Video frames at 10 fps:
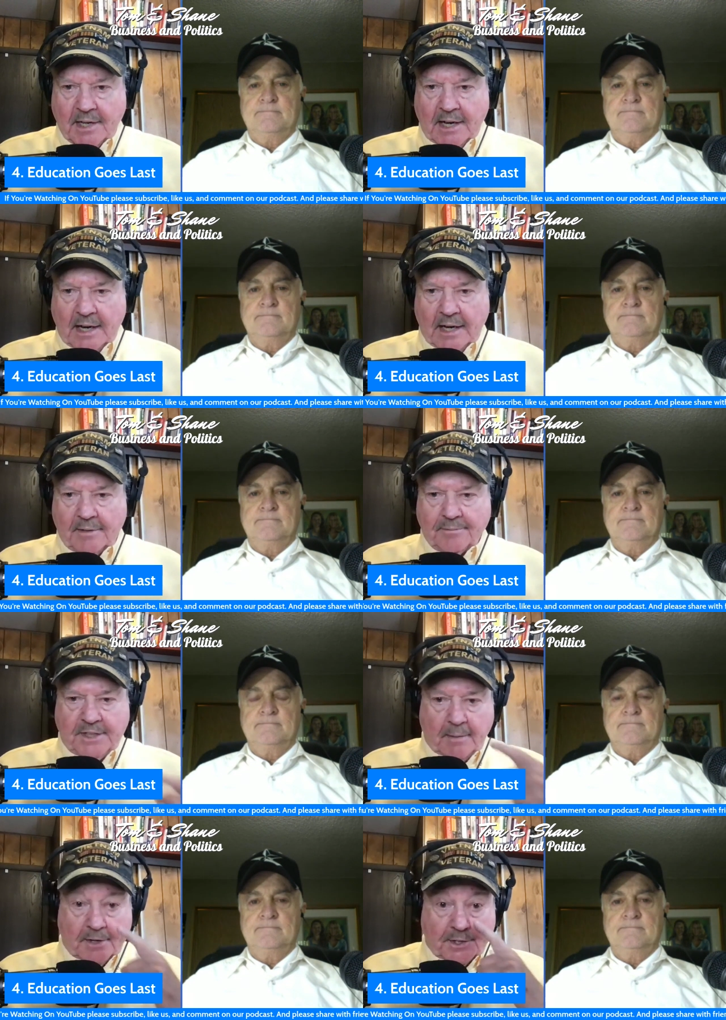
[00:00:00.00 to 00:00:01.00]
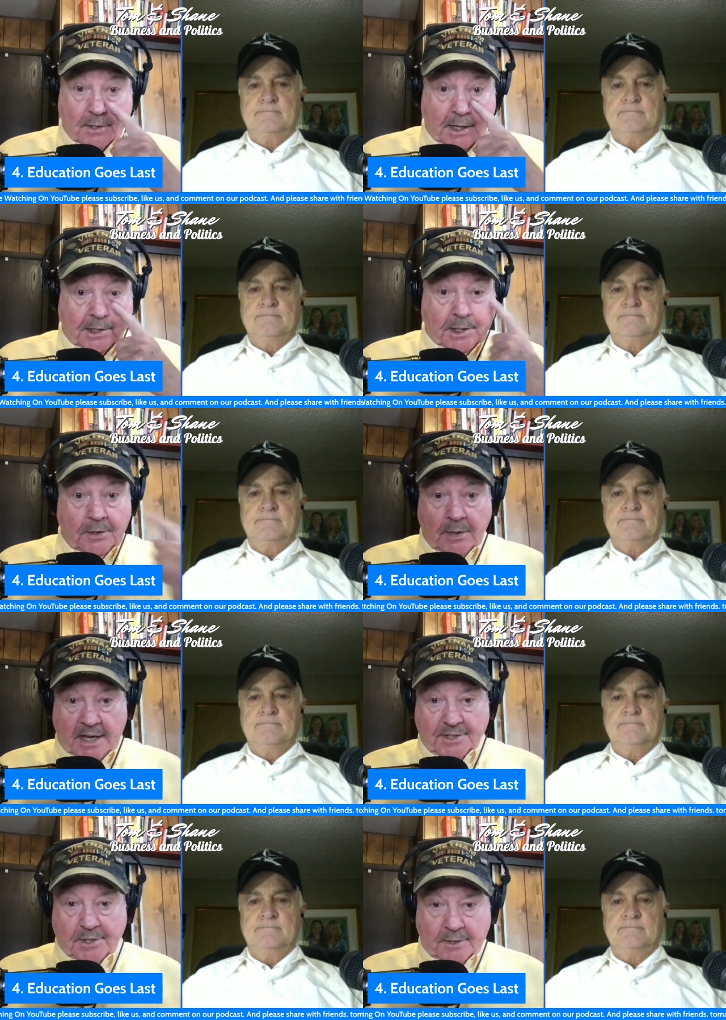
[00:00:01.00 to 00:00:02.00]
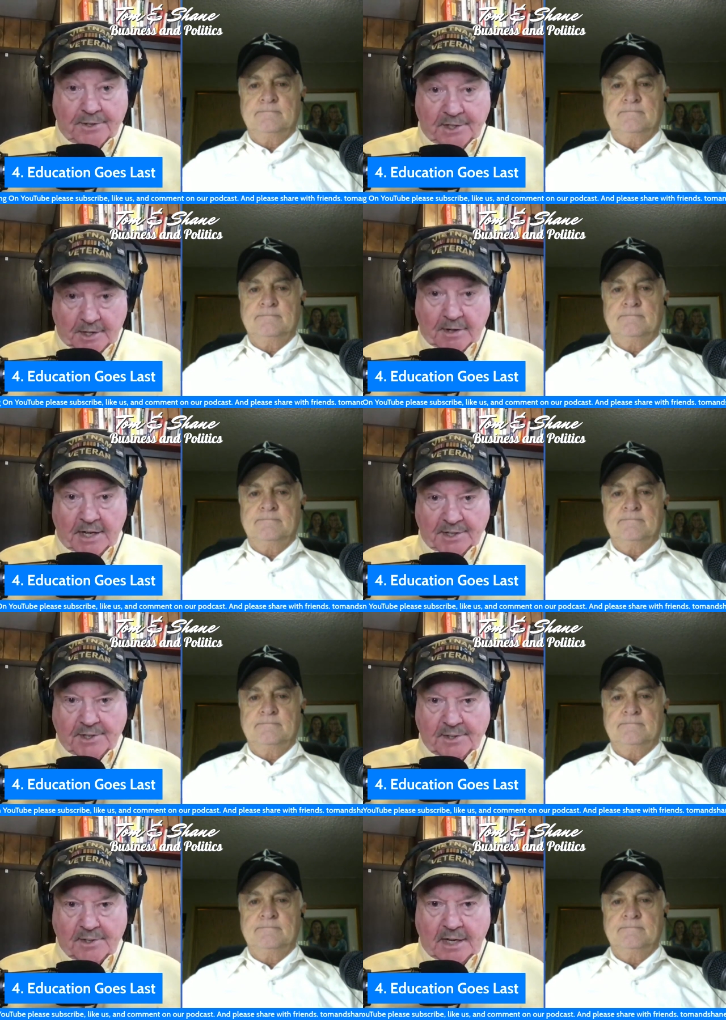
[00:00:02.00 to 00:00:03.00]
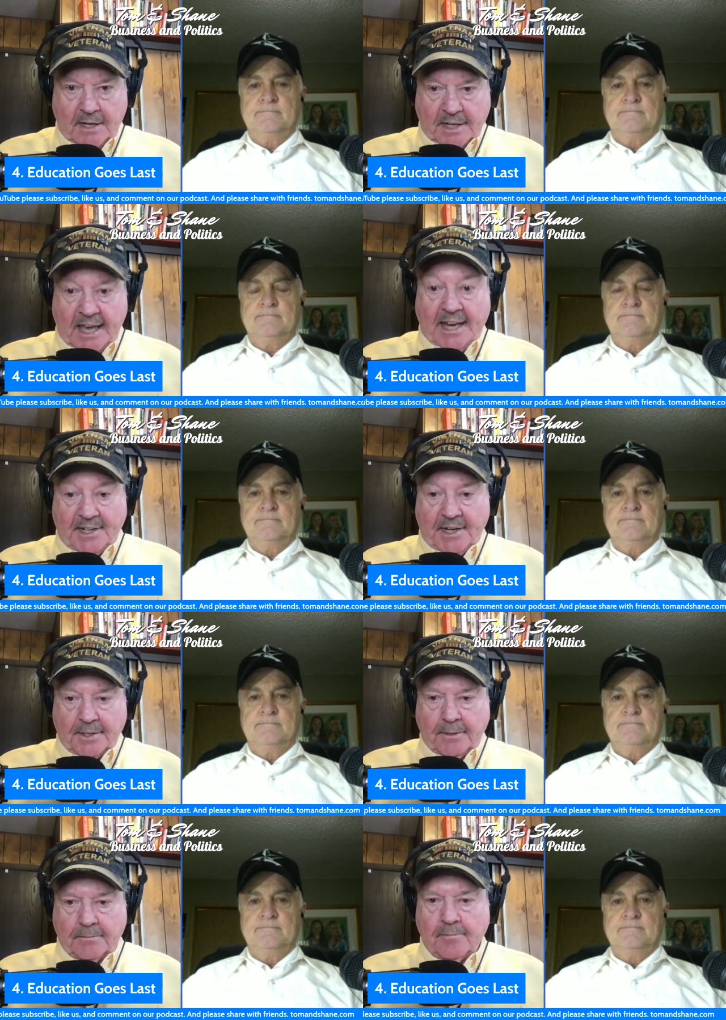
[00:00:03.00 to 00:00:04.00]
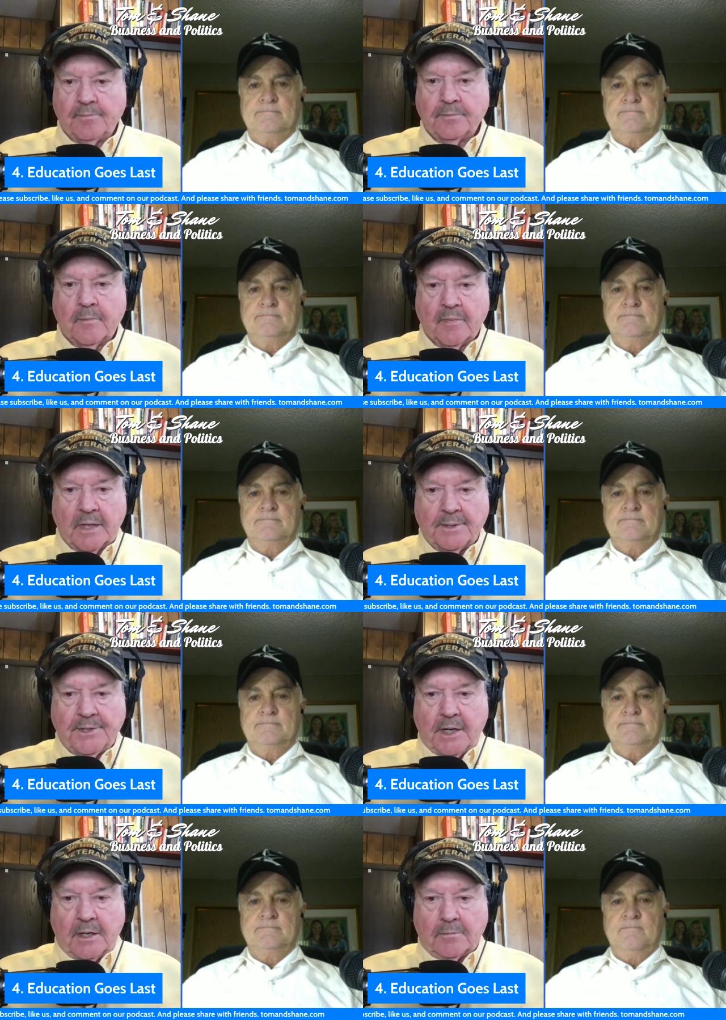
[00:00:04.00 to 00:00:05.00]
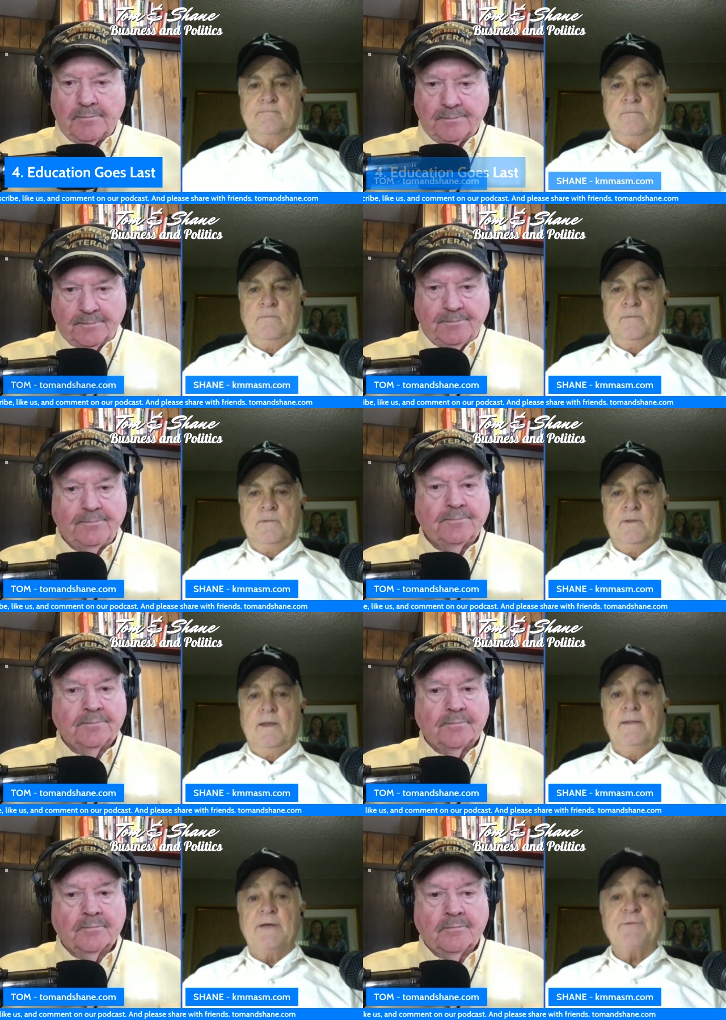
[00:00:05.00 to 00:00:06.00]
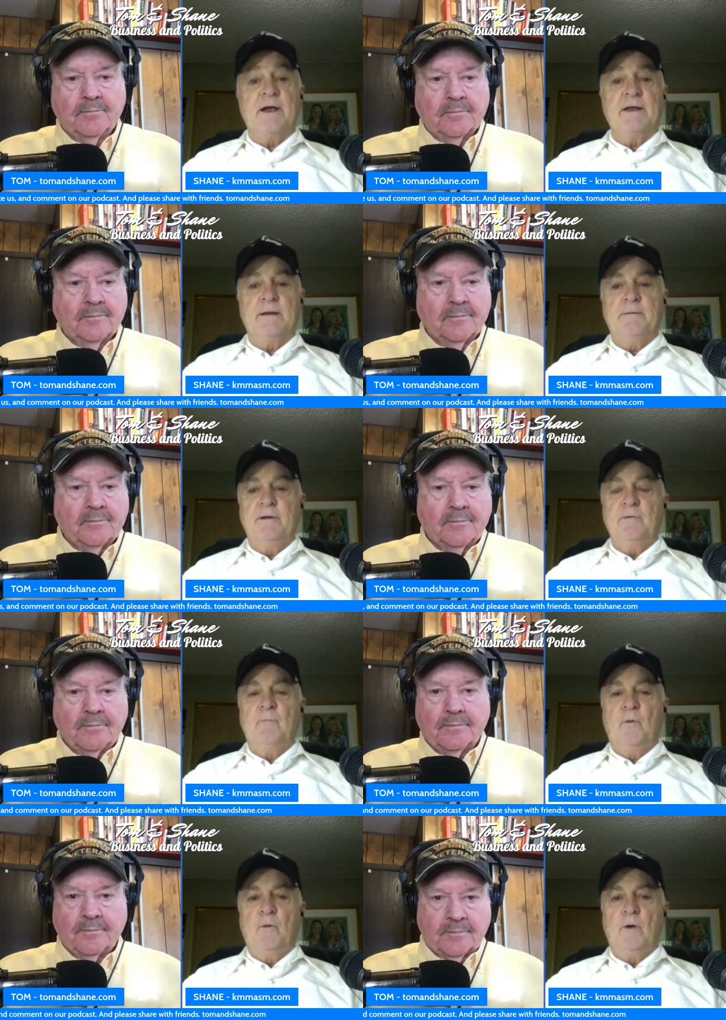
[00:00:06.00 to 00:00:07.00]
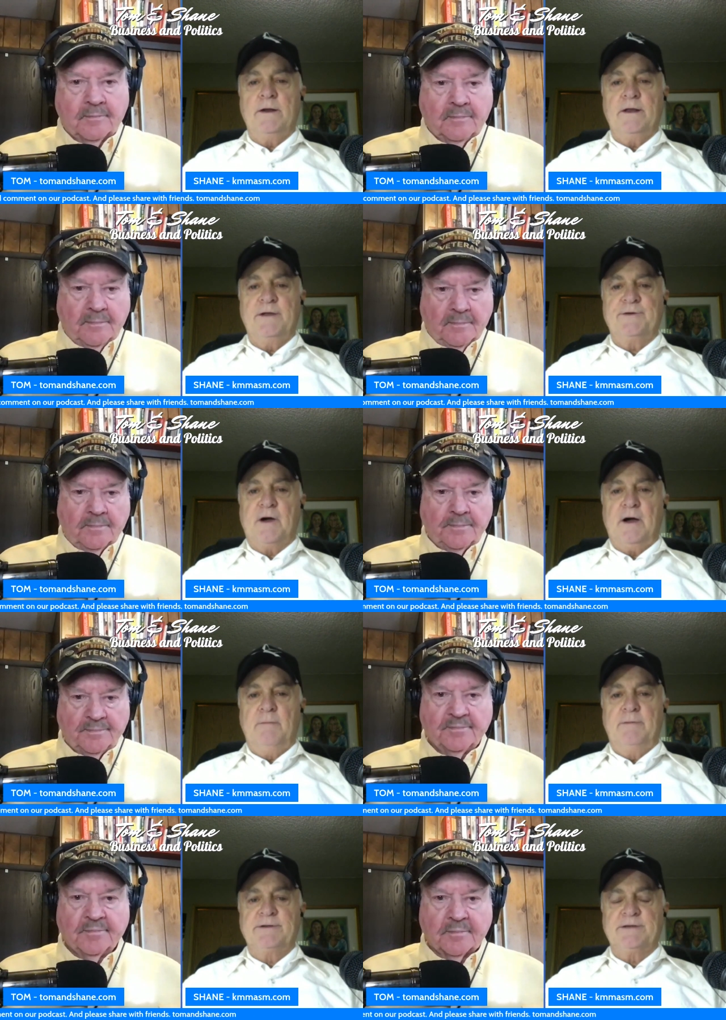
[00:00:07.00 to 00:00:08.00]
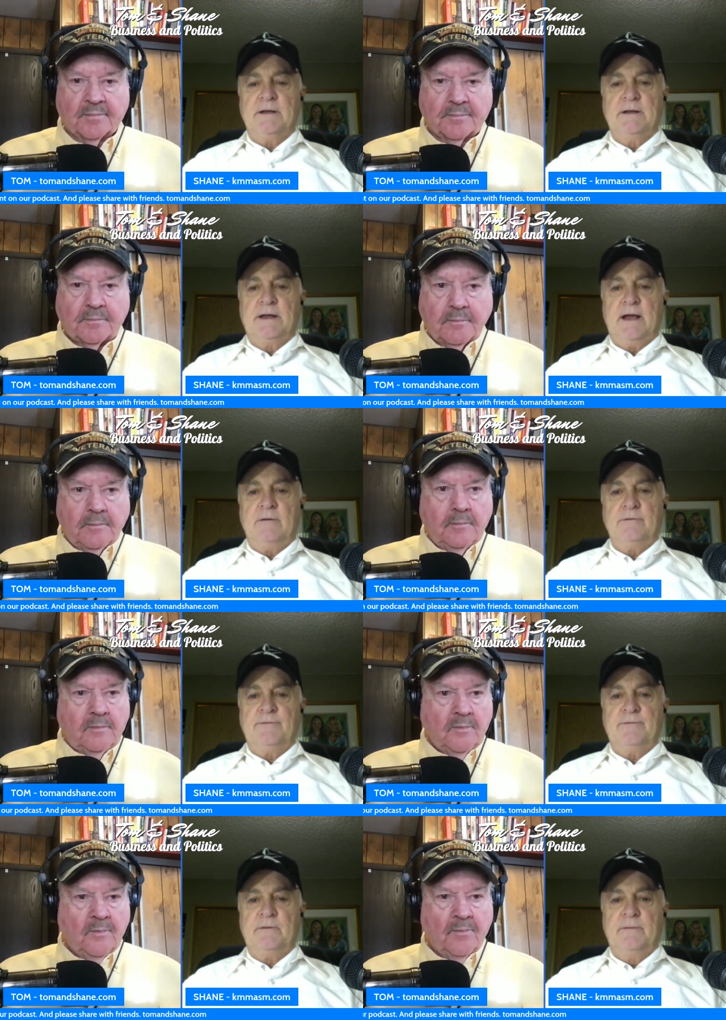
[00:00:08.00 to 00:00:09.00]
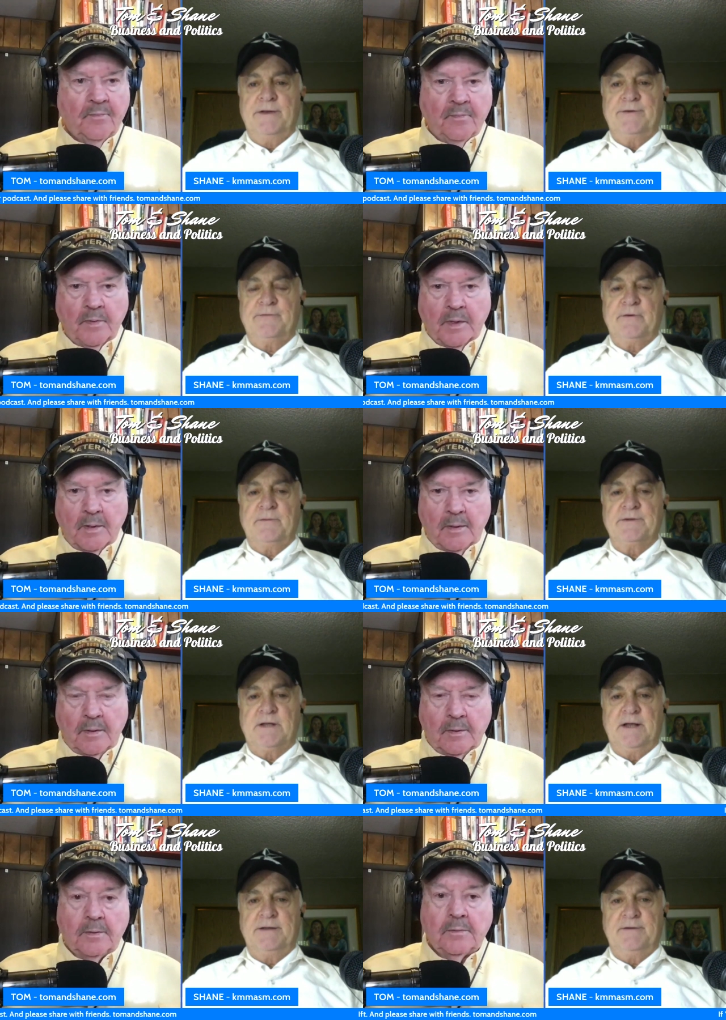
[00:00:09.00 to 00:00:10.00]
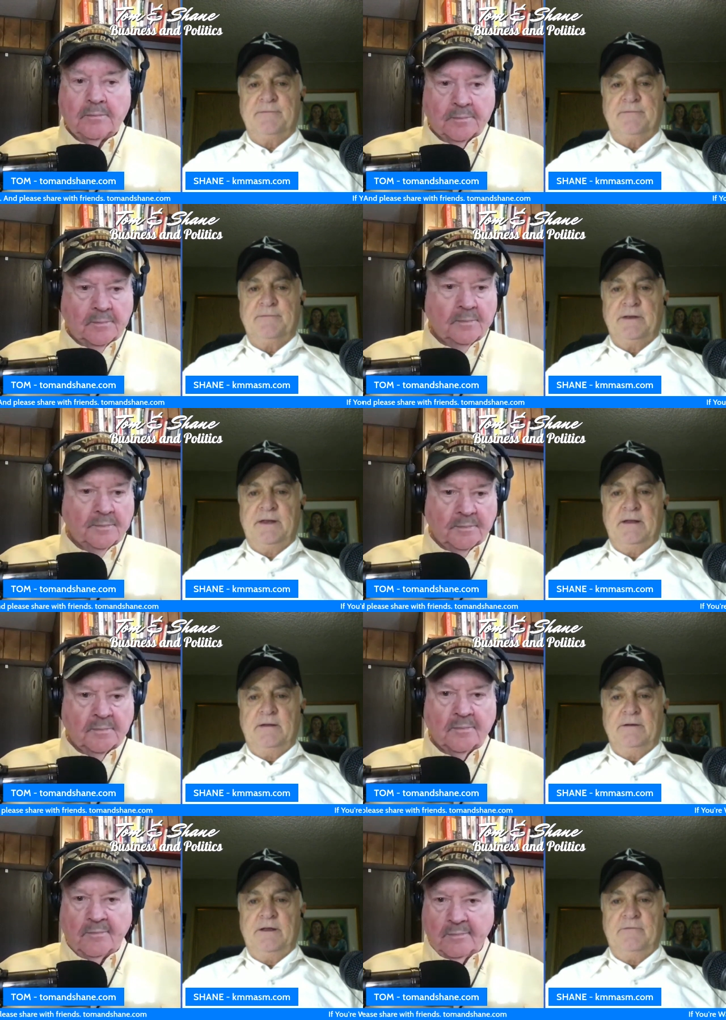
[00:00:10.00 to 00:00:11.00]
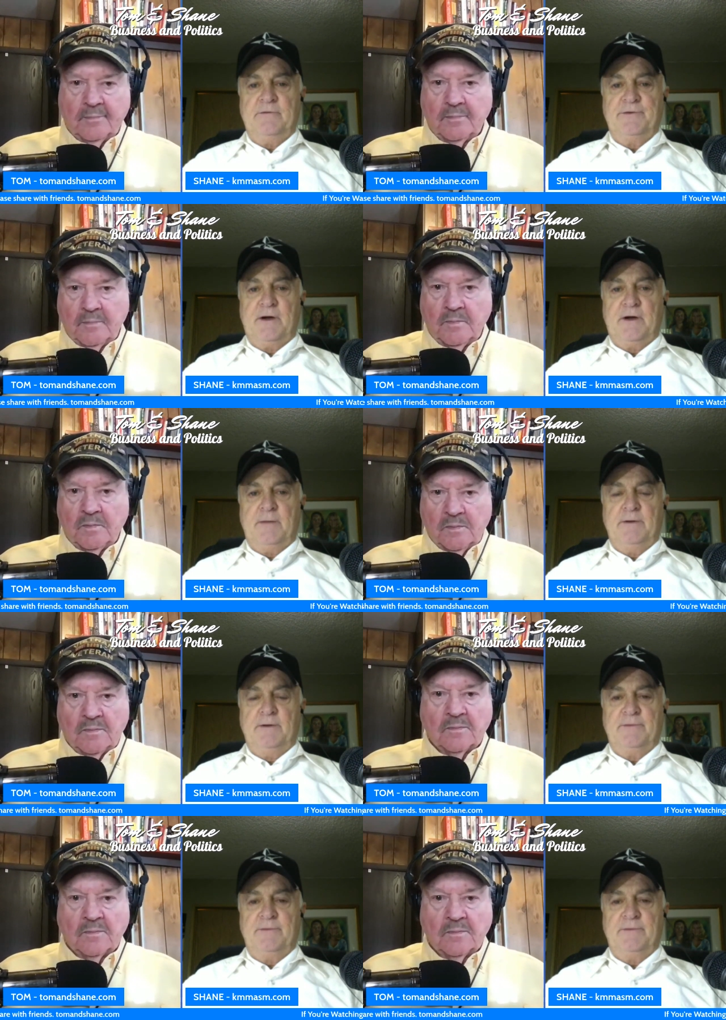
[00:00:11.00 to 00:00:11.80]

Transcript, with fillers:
Speaker 1: uh, demonstrate you as a serious uh, candidate. So
Speaker 2: that's great. I mean, wanting a job as an accountant for a major firm is a lot different than get looking for a job